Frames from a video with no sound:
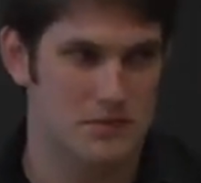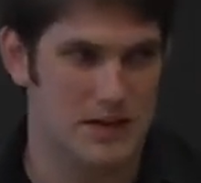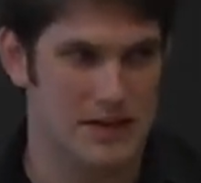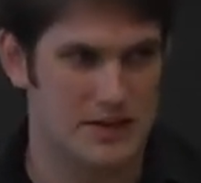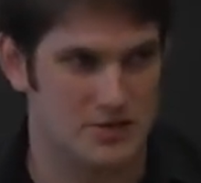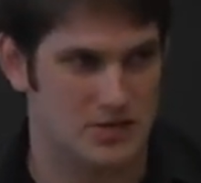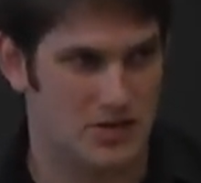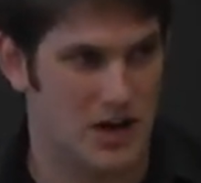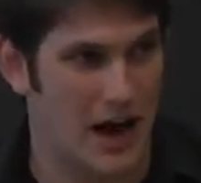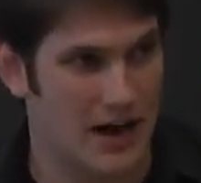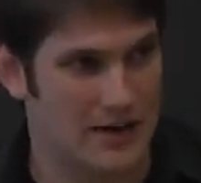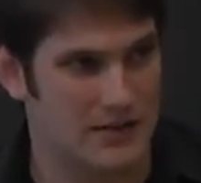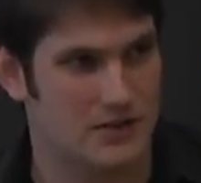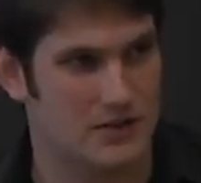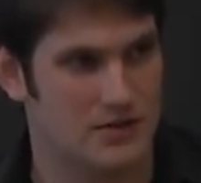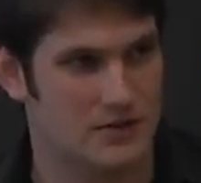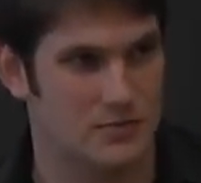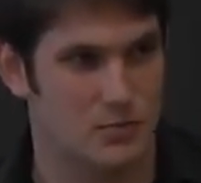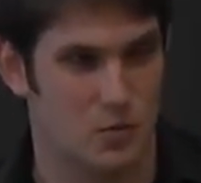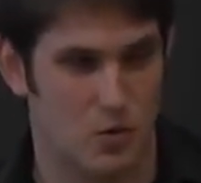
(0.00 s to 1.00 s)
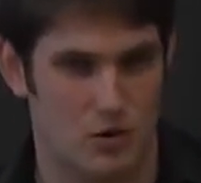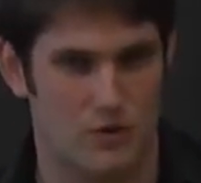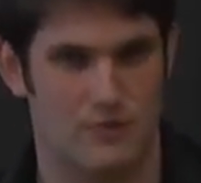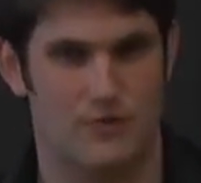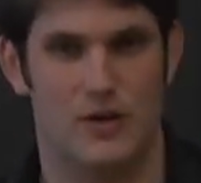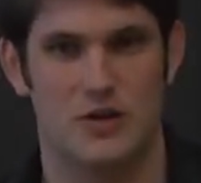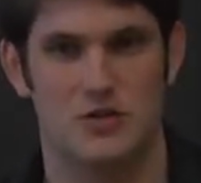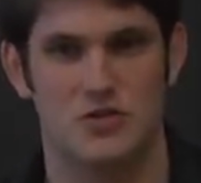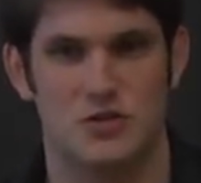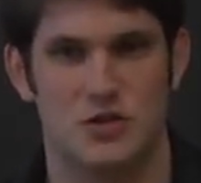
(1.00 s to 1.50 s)
It's kind of more a
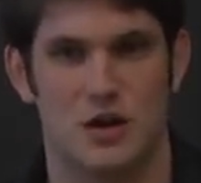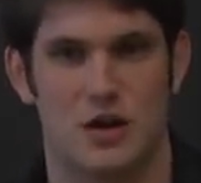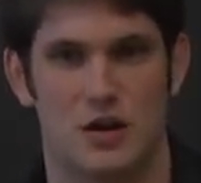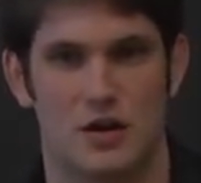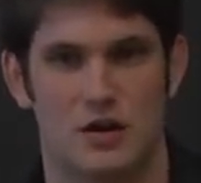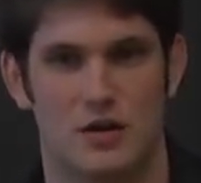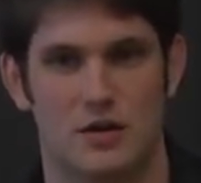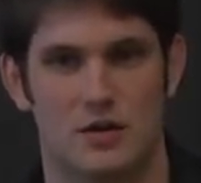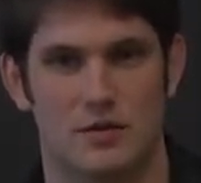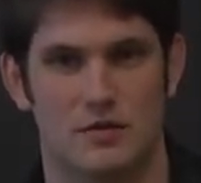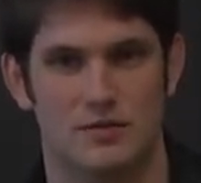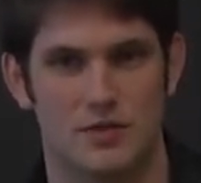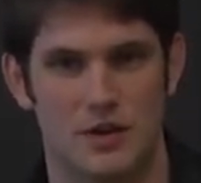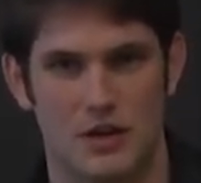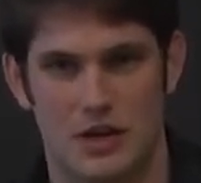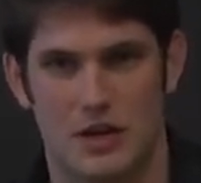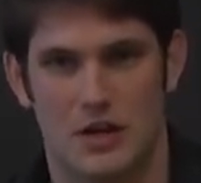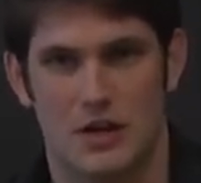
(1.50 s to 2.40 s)
function of